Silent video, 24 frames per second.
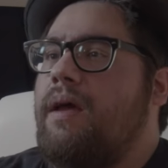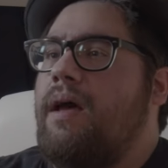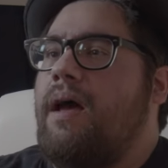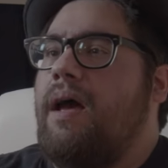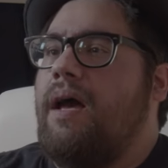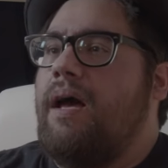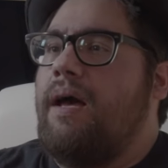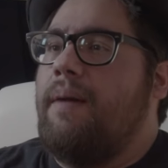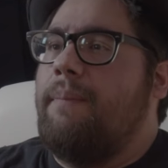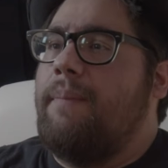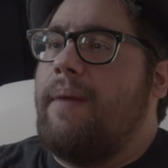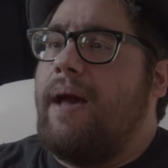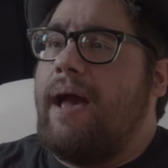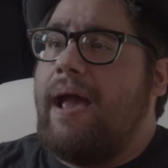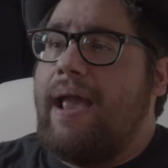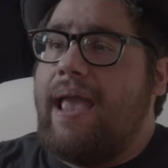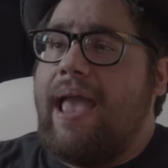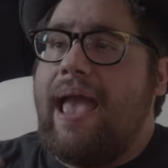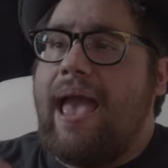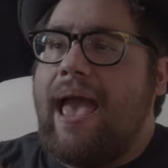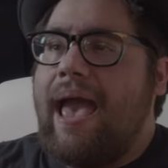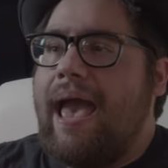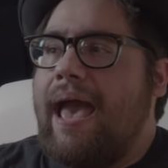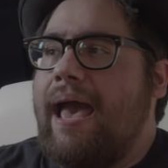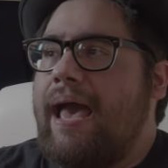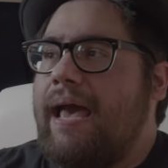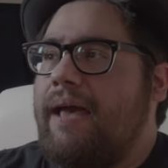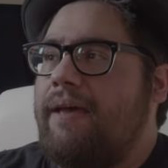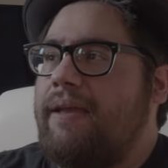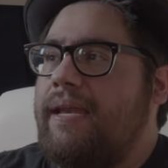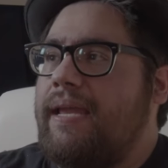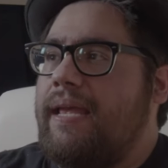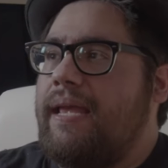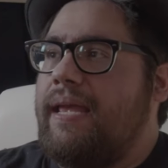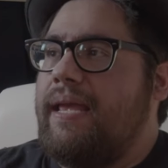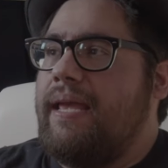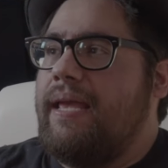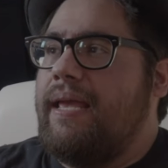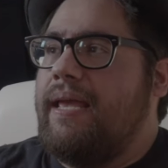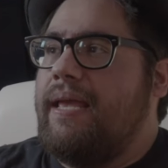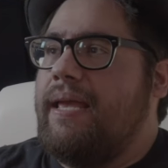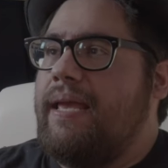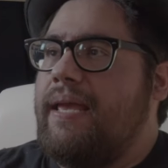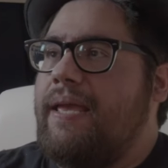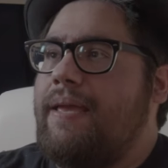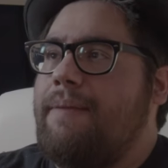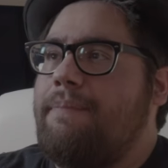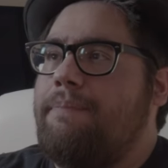um, I had
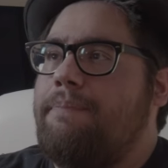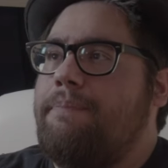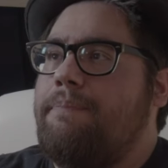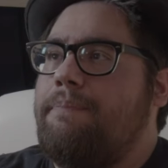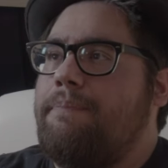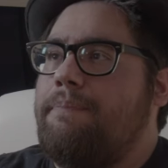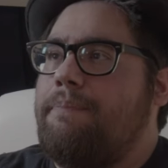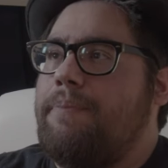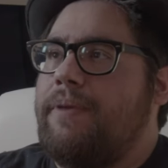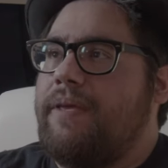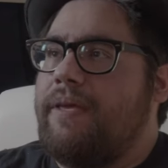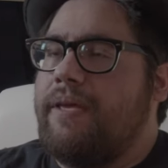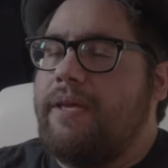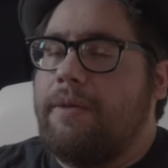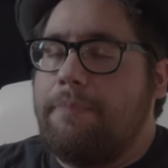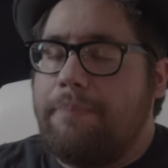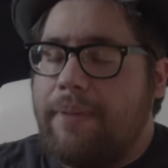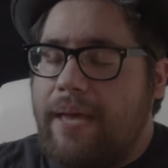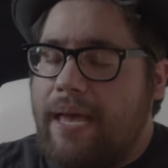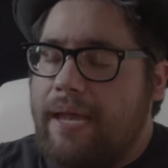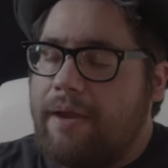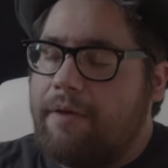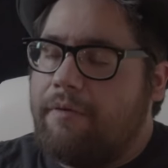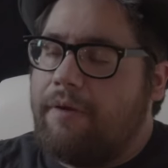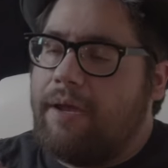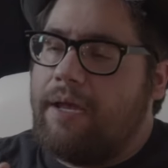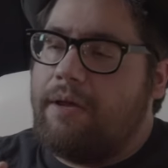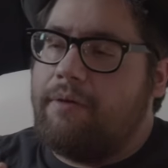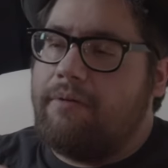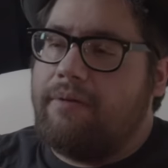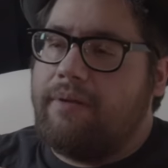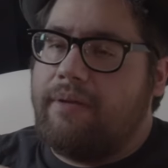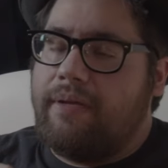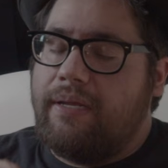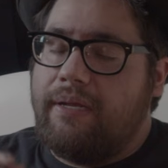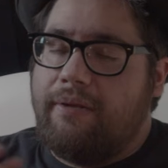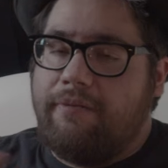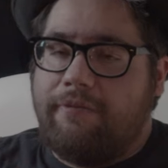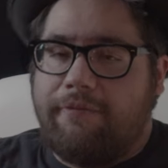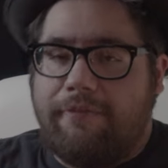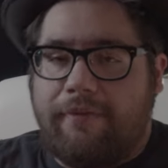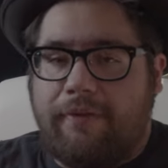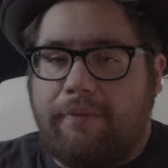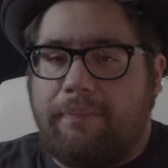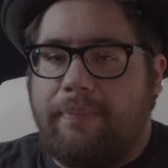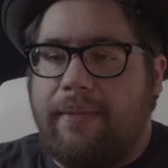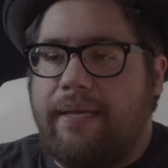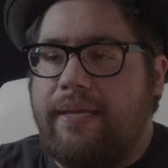a big background in
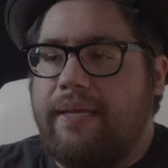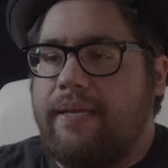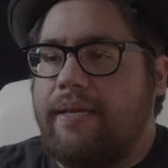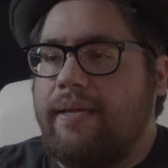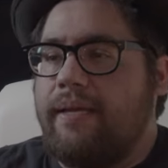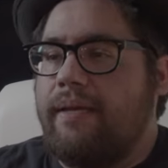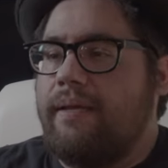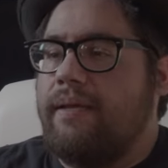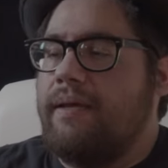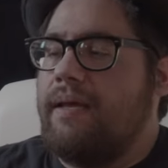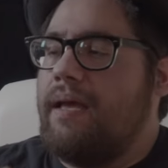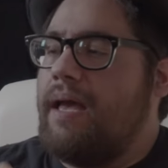filmmaking.